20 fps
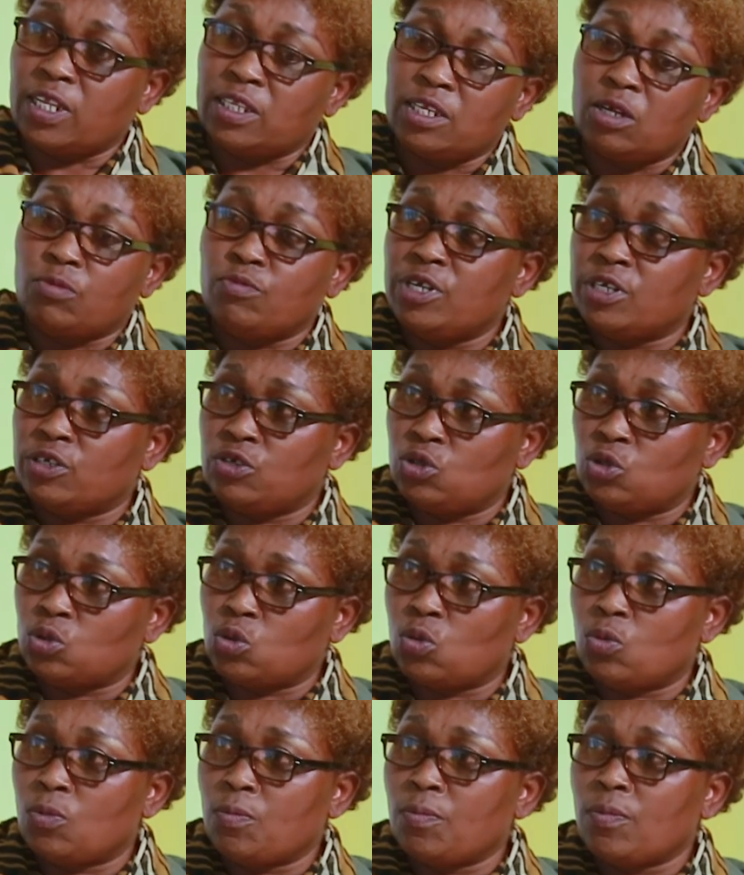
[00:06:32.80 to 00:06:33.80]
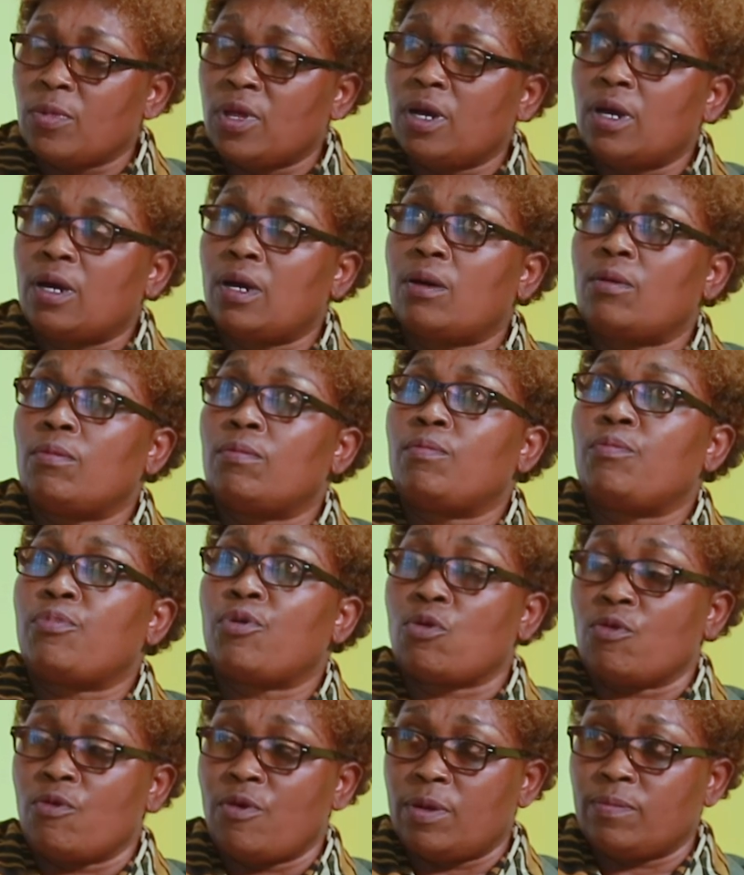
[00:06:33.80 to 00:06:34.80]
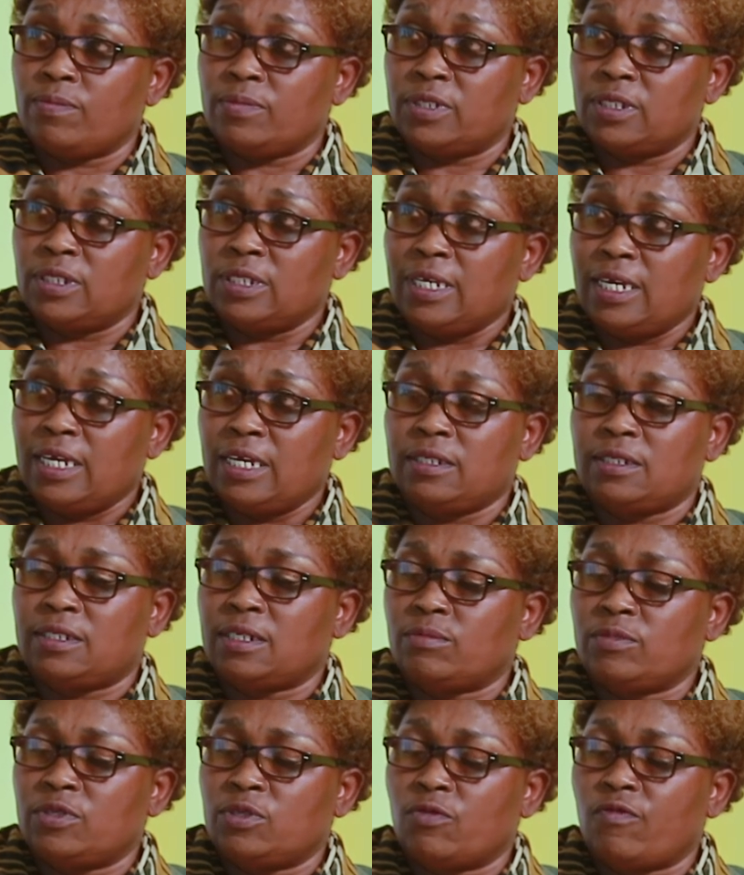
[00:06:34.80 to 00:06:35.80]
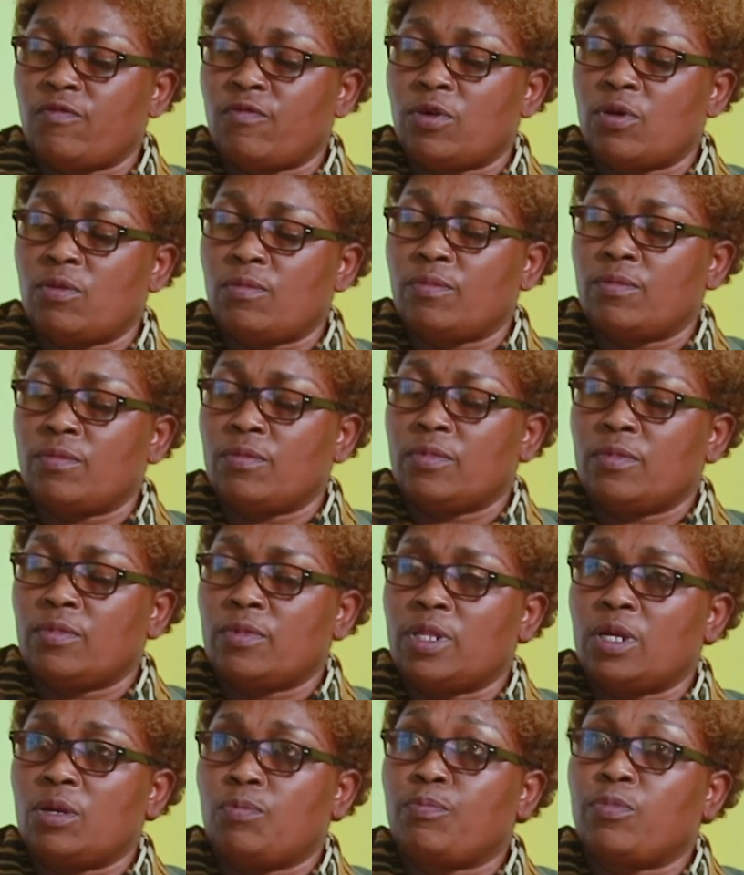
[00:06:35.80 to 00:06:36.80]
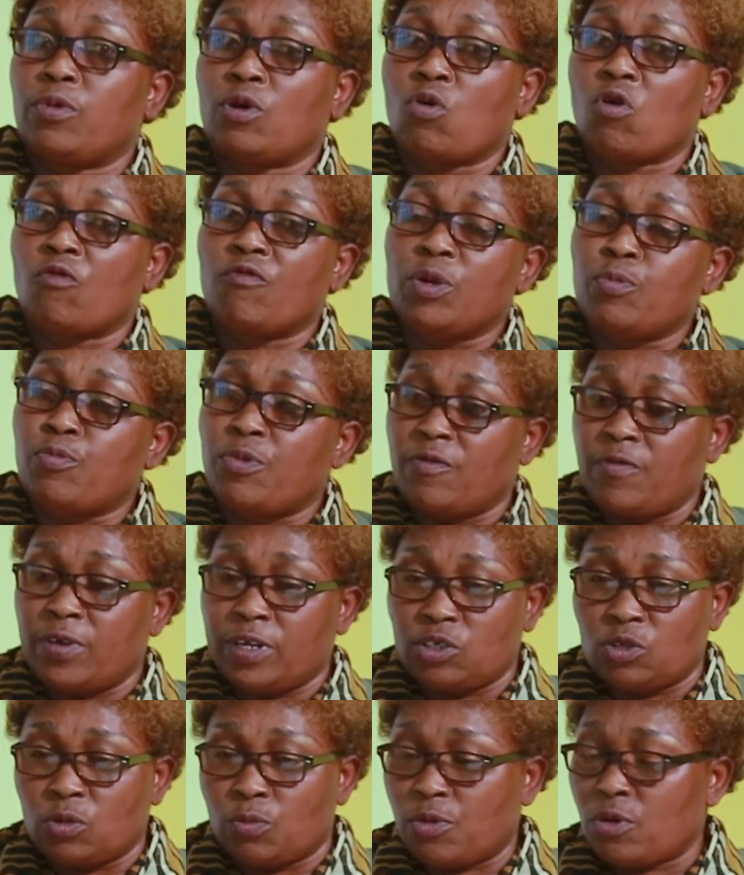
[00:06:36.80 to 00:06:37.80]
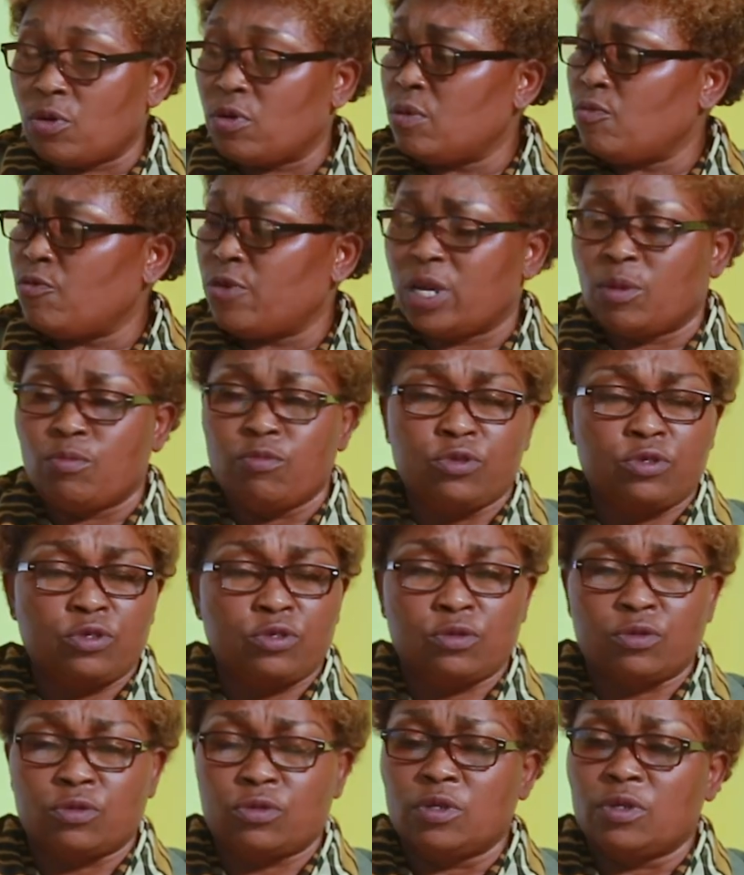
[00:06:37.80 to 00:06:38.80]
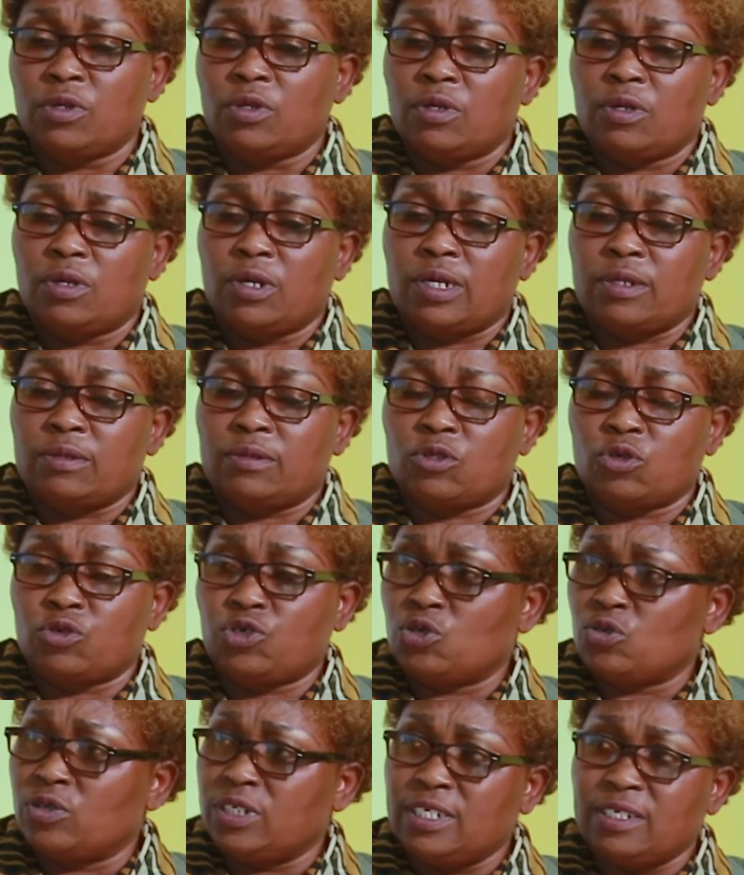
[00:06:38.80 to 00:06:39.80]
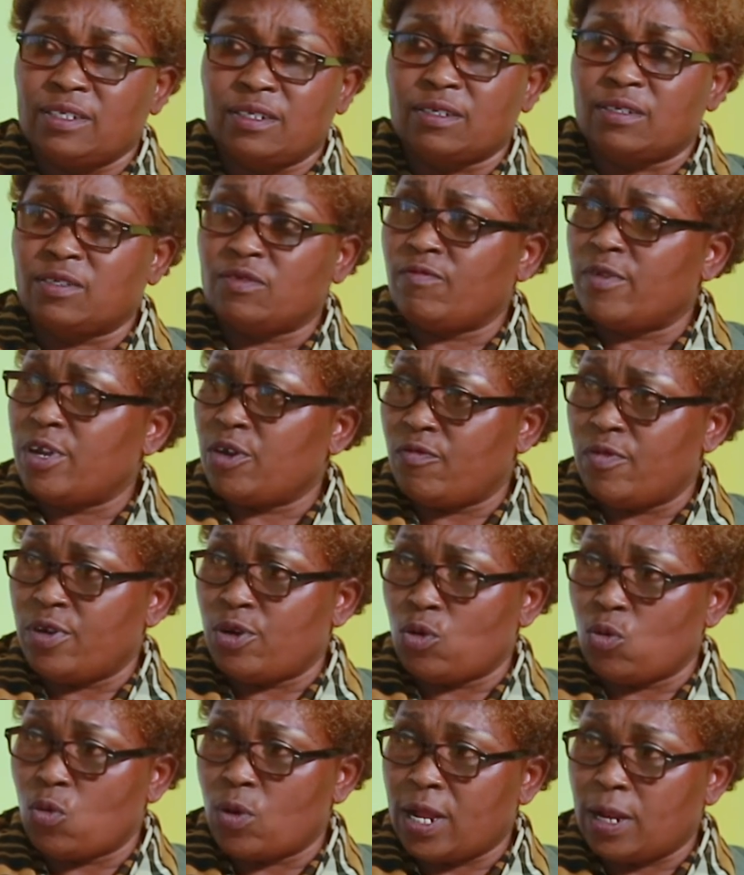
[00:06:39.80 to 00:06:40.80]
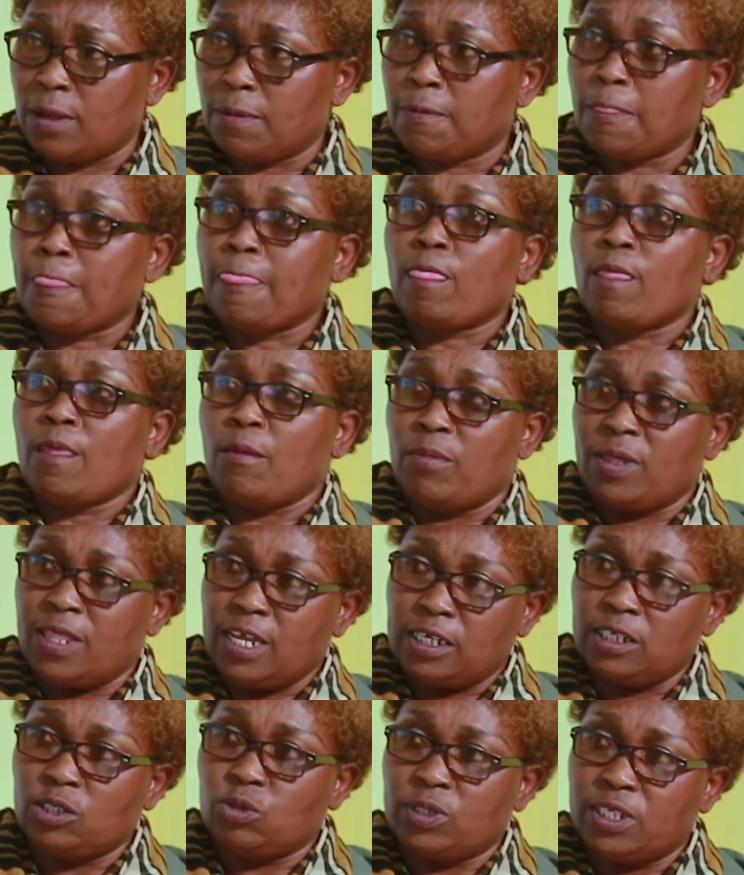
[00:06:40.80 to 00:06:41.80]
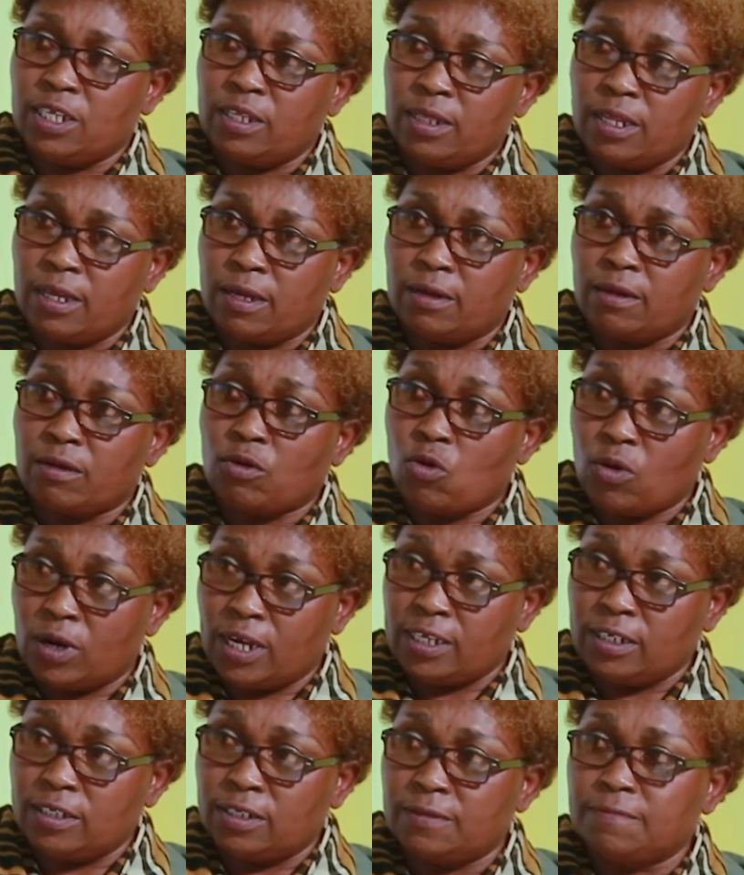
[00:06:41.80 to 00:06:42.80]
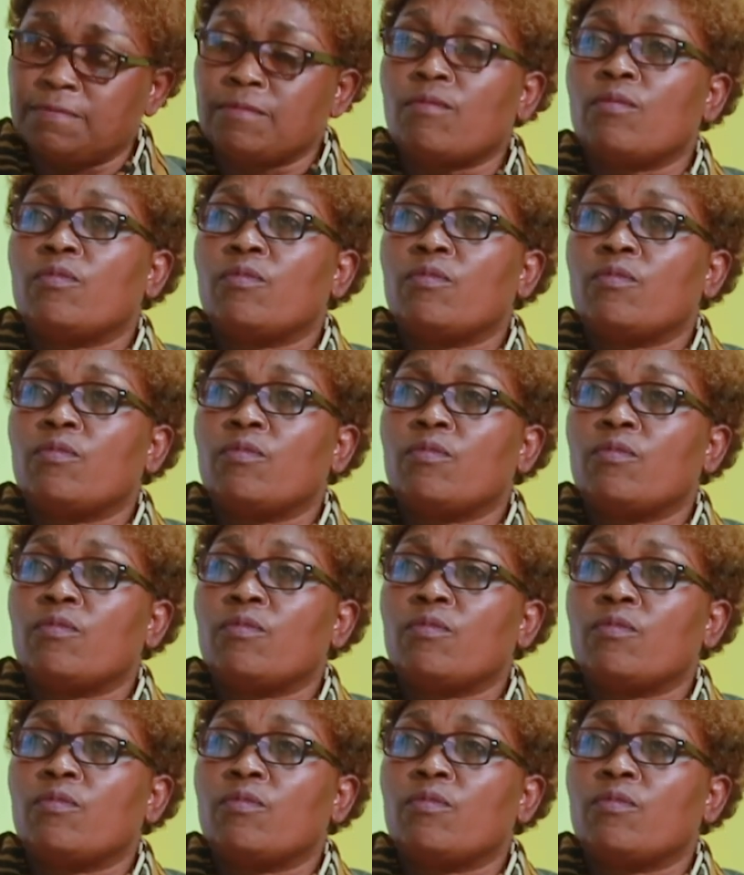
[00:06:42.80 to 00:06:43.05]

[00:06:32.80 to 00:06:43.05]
Health, WHO, program in terms of the COVID prevention program. We are able to social distance very, very well. Mm-hmm. But that is within the college.